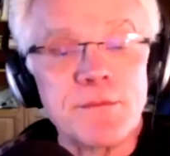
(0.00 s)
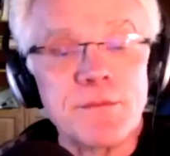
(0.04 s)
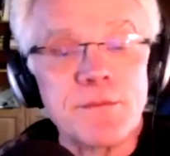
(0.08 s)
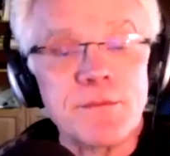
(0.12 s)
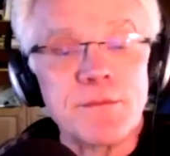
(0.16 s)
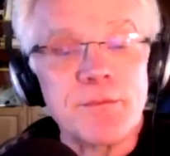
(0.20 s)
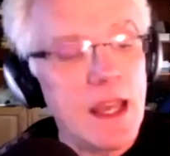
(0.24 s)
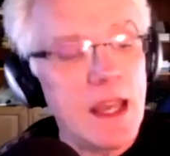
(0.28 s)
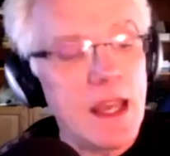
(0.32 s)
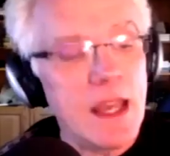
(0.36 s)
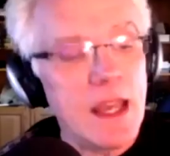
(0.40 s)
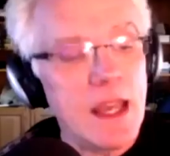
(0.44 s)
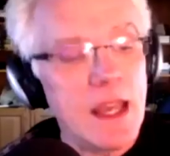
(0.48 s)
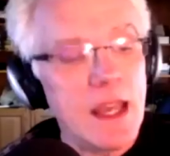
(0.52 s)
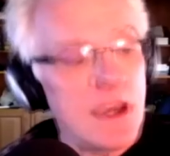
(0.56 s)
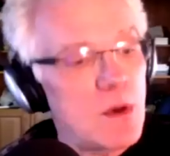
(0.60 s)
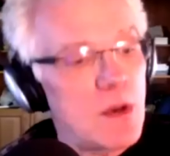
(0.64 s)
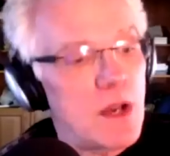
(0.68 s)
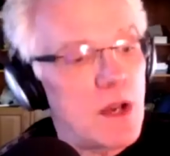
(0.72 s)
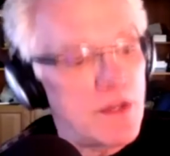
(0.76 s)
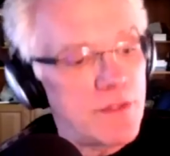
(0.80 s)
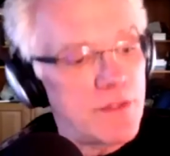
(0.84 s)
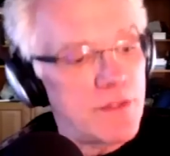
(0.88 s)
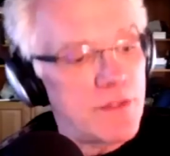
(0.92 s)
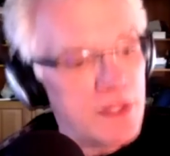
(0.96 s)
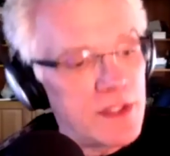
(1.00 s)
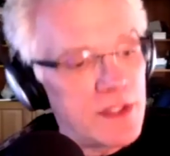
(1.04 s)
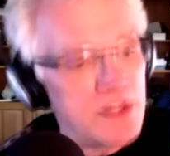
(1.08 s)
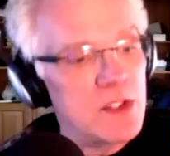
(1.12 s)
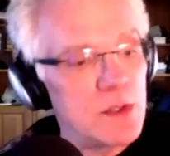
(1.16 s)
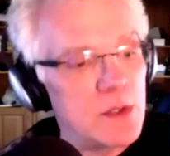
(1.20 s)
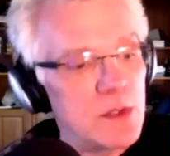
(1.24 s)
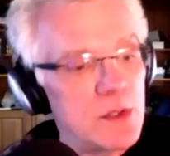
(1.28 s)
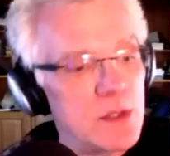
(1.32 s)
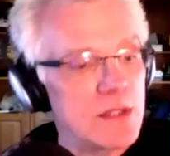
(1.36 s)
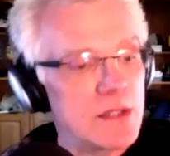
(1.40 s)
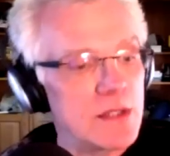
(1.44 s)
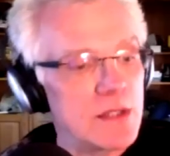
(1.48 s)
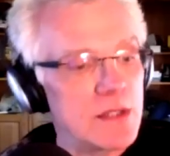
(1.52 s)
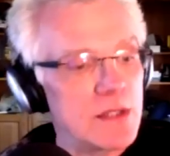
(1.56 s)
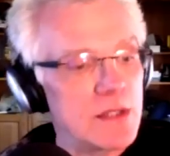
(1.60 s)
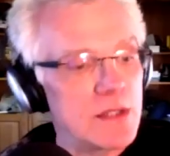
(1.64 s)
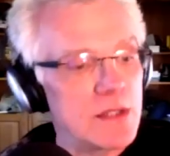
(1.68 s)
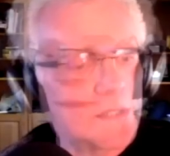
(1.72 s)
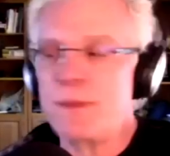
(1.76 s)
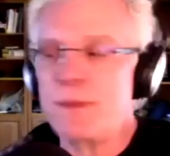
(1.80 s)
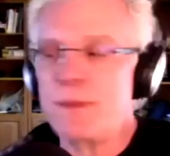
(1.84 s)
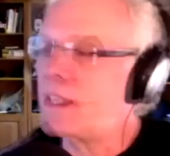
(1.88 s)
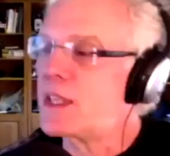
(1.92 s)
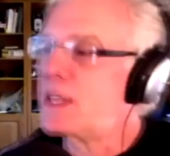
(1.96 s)
And so I feel you can. You know,
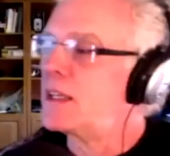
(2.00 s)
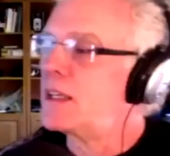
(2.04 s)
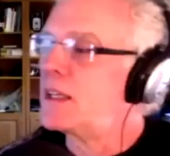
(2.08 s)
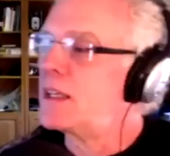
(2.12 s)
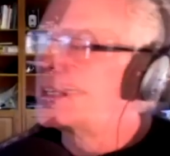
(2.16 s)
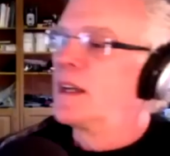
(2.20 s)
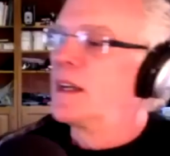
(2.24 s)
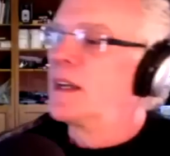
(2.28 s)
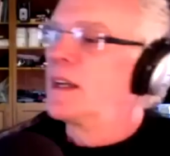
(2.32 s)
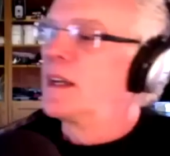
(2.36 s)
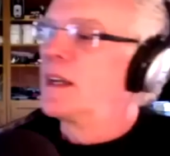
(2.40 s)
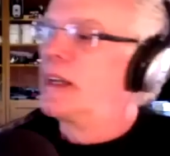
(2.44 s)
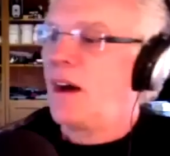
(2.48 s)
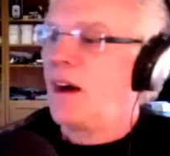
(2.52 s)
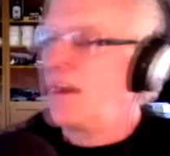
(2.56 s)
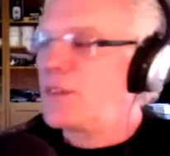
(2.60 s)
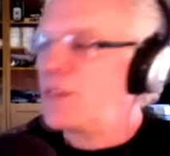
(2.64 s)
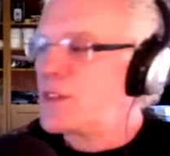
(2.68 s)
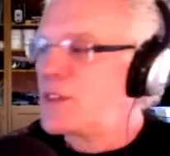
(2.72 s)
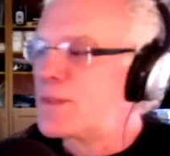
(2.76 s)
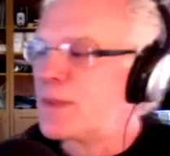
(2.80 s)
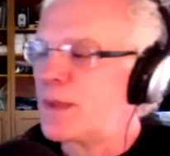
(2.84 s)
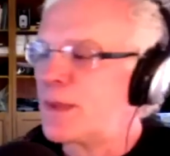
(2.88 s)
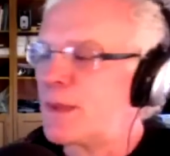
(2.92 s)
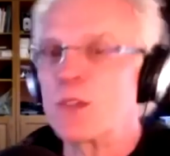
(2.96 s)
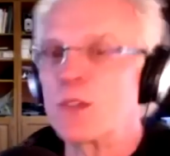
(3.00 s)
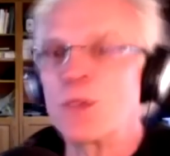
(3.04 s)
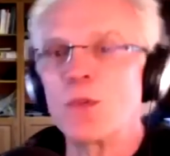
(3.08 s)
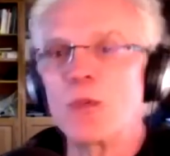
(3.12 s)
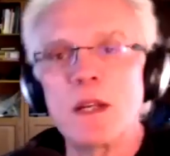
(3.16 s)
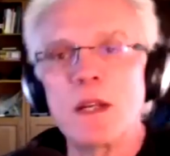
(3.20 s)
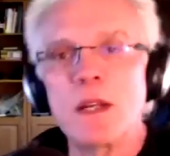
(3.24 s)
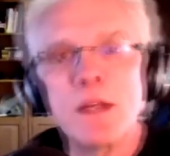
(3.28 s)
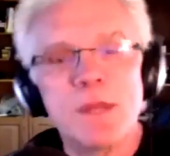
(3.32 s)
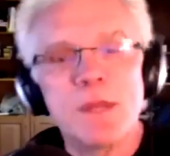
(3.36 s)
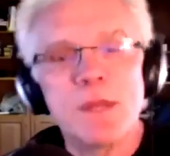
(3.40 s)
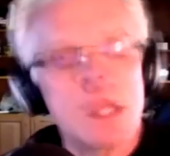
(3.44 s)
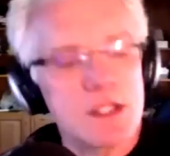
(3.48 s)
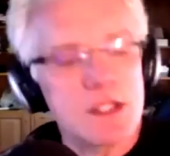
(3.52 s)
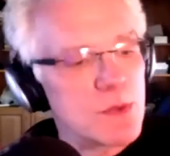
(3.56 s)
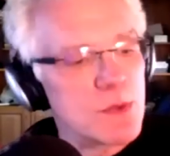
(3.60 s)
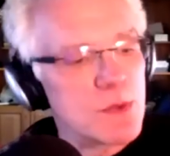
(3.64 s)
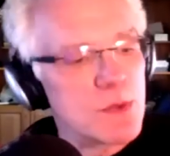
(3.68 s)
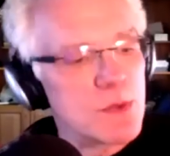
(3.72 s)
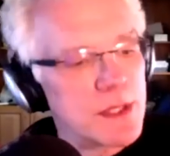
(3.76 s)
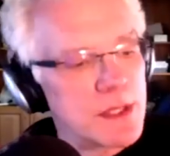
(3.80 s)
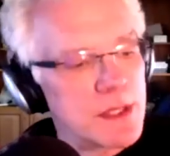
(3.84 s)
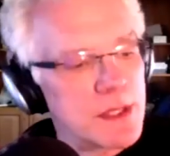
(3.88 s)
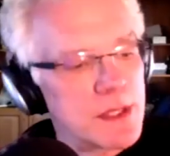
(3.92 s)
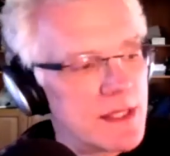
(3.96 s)
people say, "Oh, you spent 20 minutes
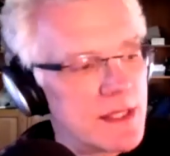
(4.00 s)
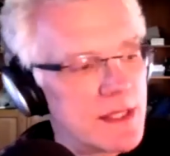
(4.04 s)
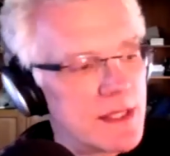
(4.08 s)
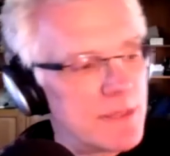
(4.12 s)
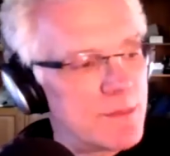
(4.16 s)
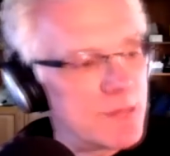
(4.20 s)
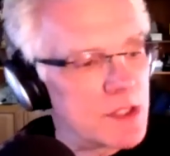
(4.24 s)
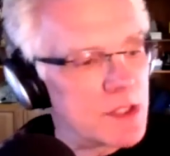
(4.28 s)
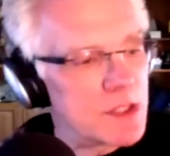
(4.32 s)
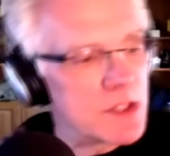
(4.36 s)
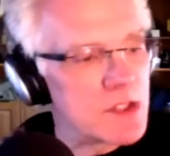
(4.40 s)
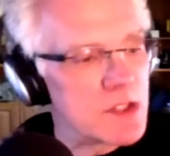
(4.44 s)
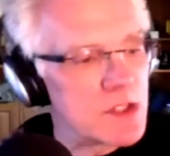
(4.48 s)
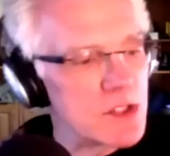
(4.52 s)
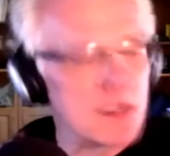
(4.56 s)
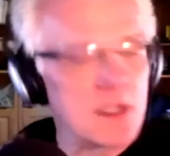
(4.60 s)
working on that picture."